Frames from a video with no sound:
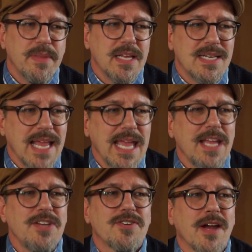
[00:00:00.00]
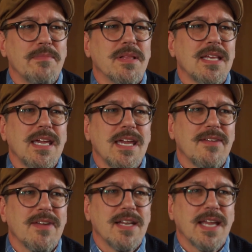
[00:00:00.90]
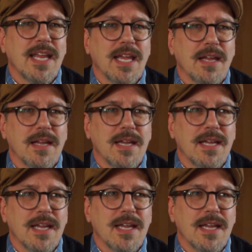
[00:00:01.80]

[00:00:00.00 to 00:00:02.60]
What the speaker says: But the danger, I believe, in getting